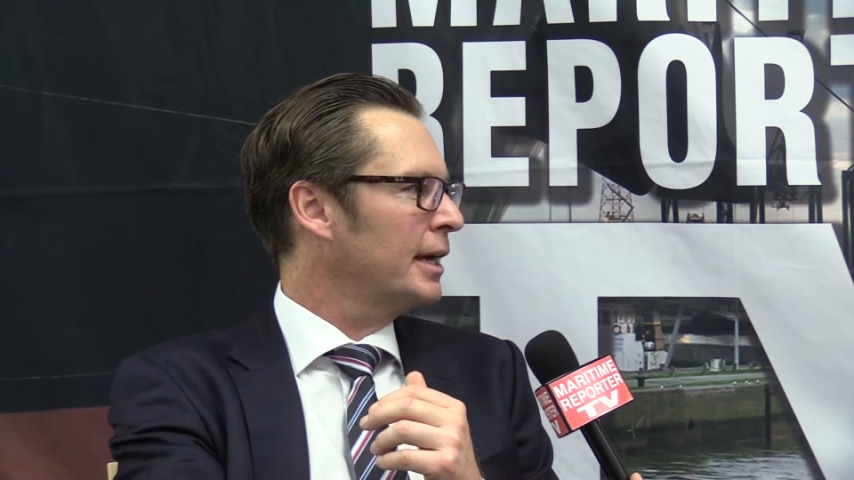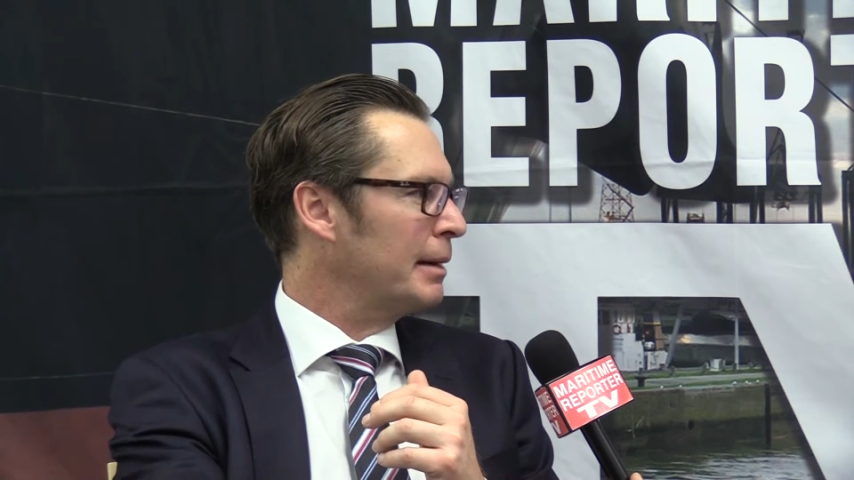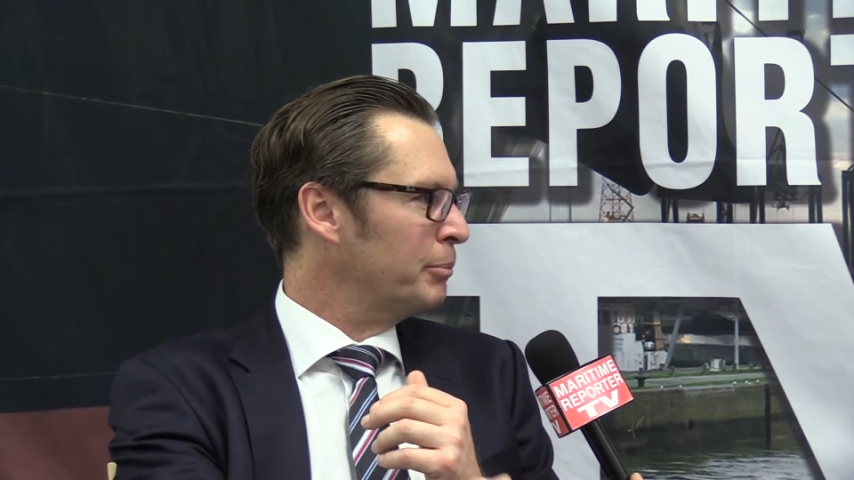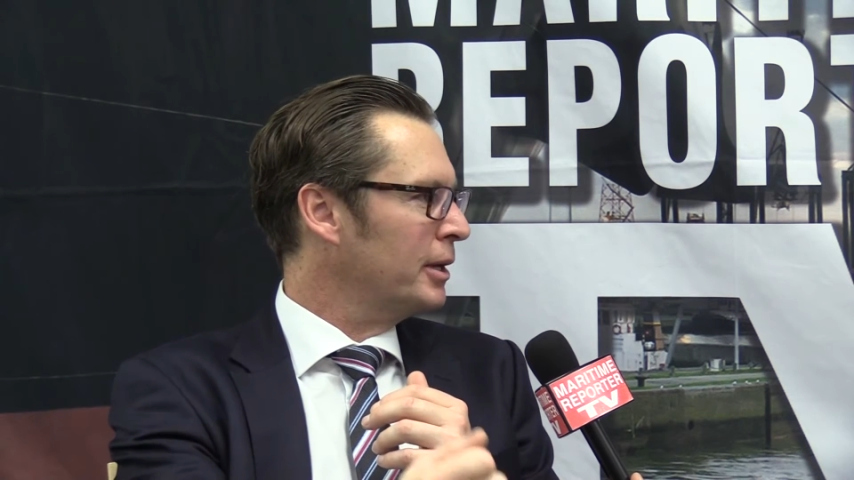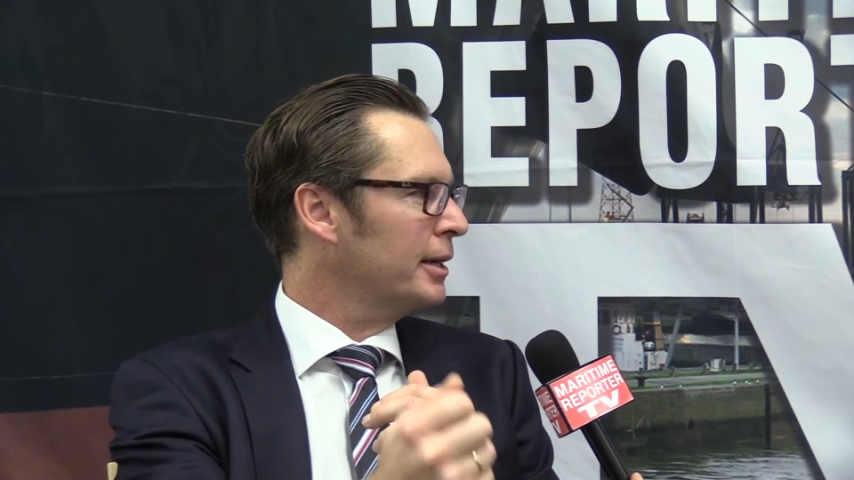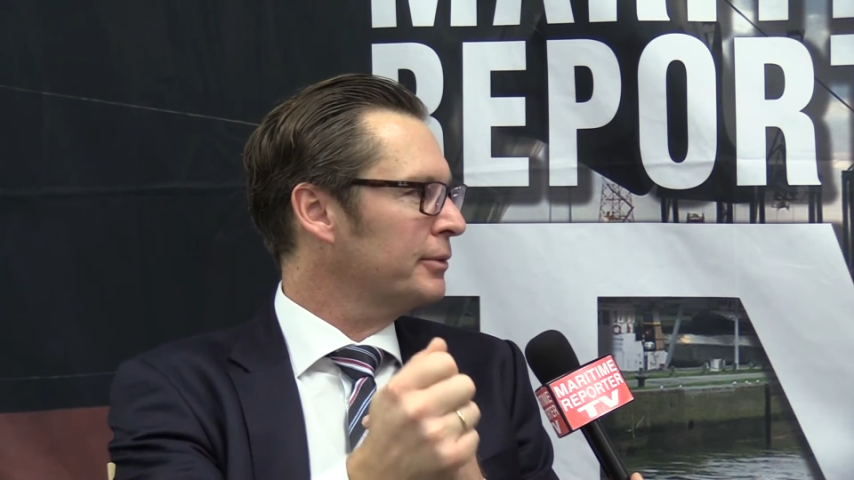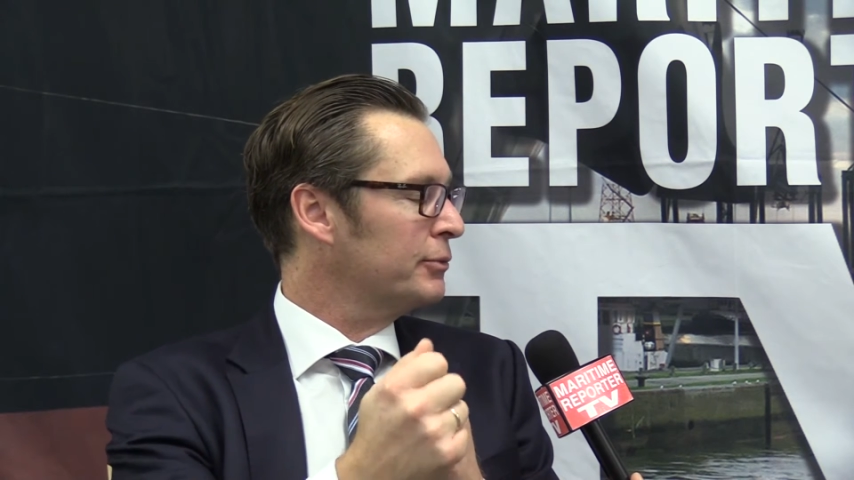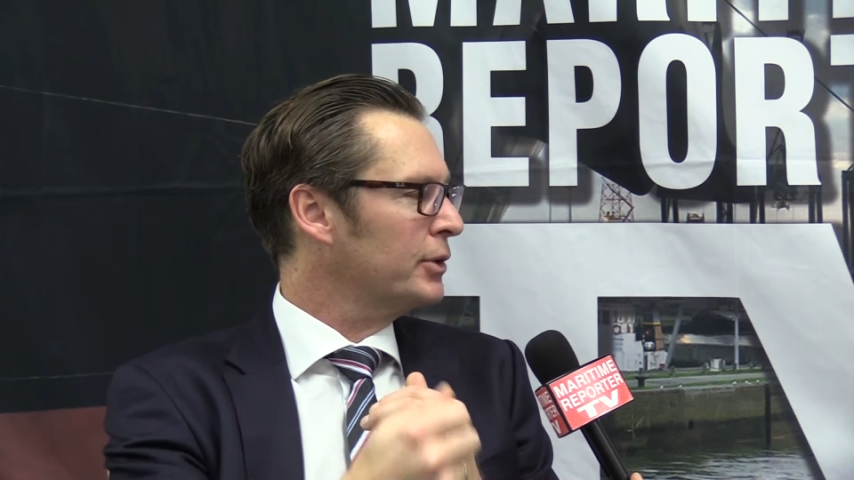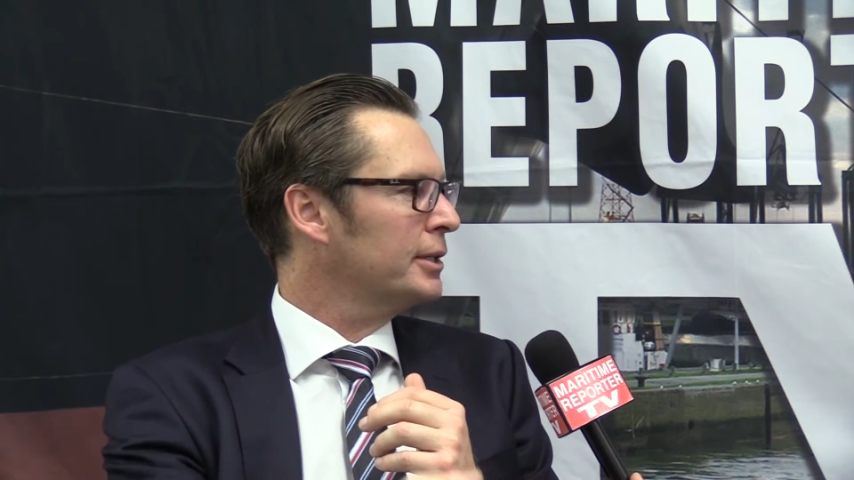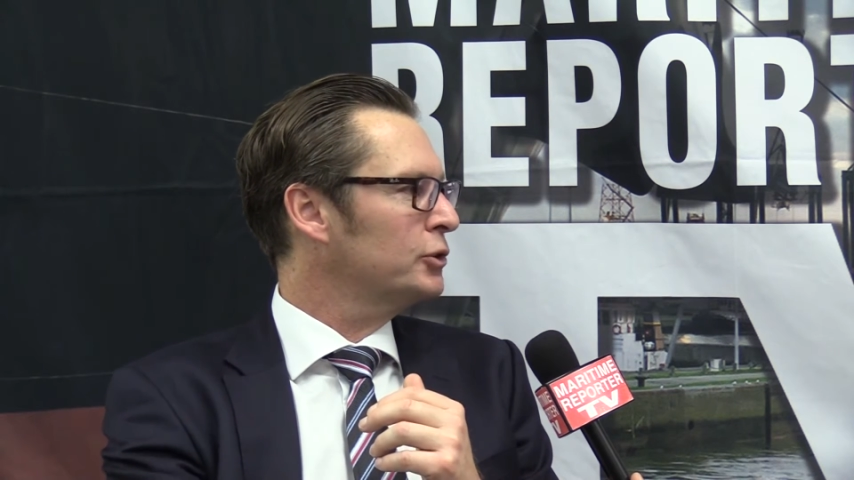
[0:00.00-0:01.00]
apply the
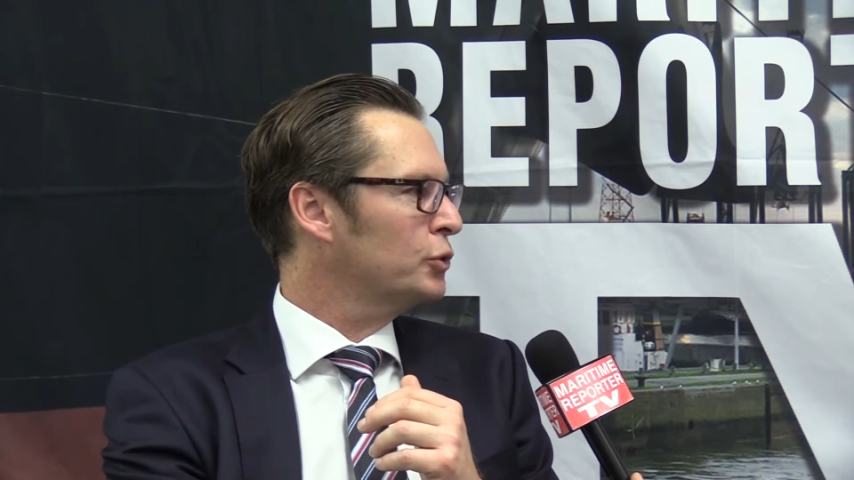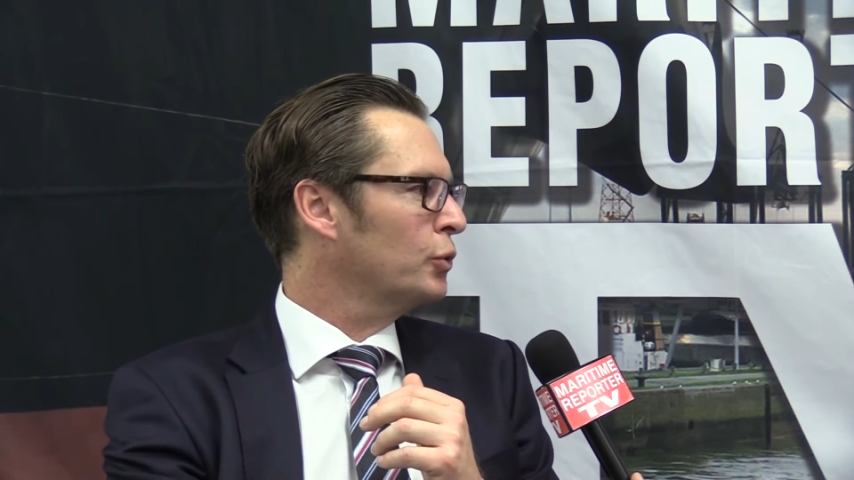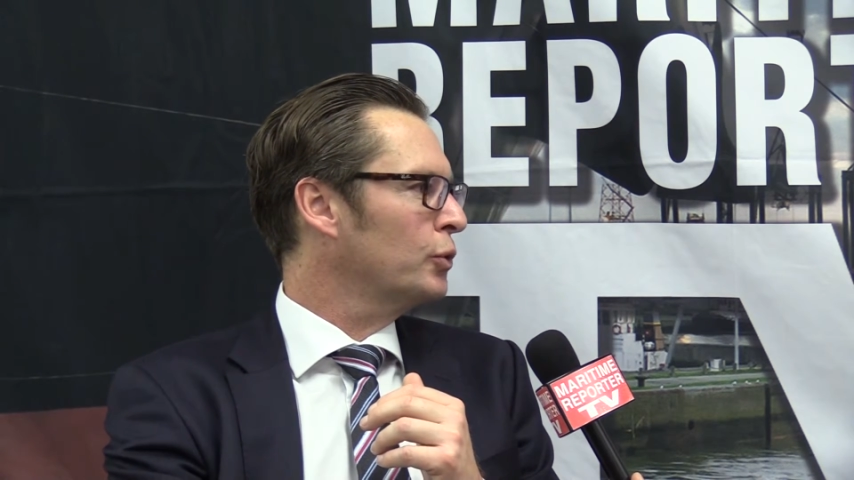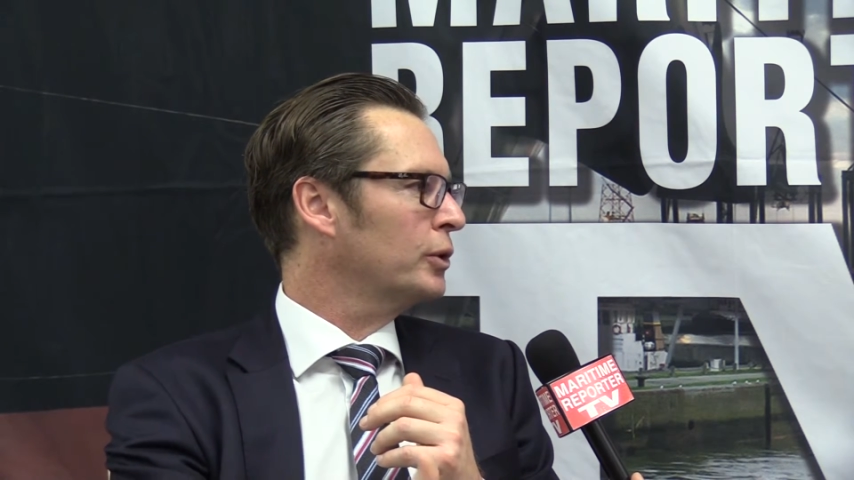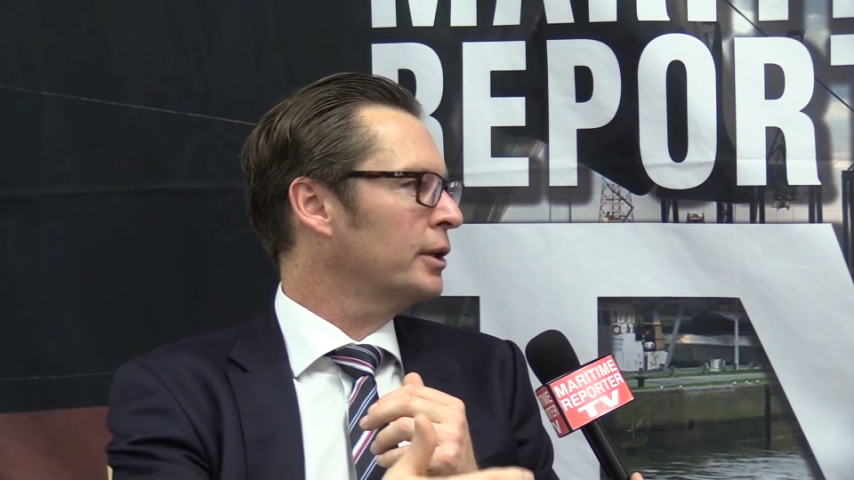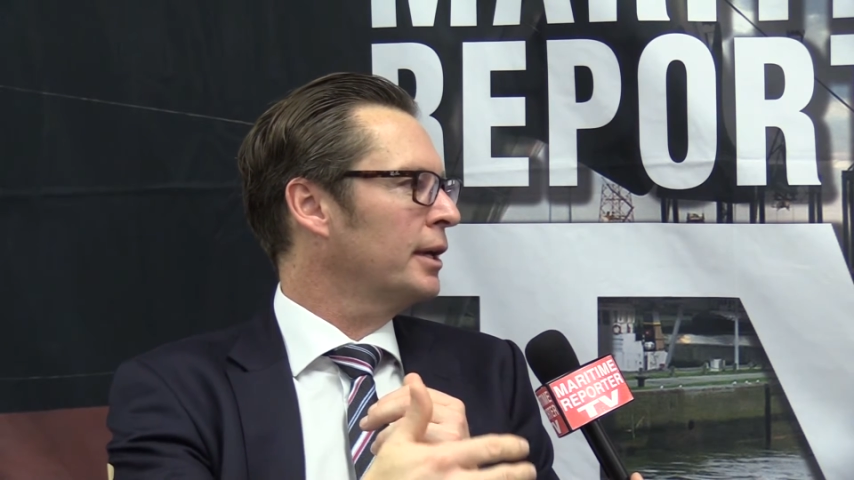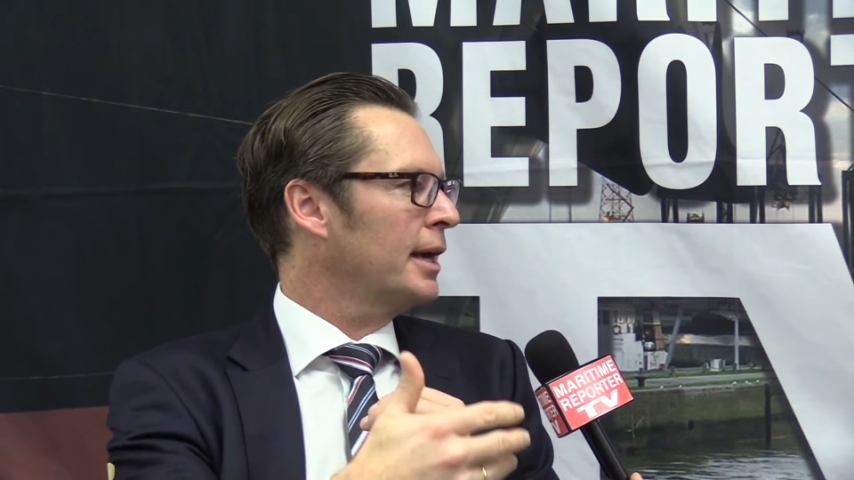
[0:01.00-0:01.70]
right torque,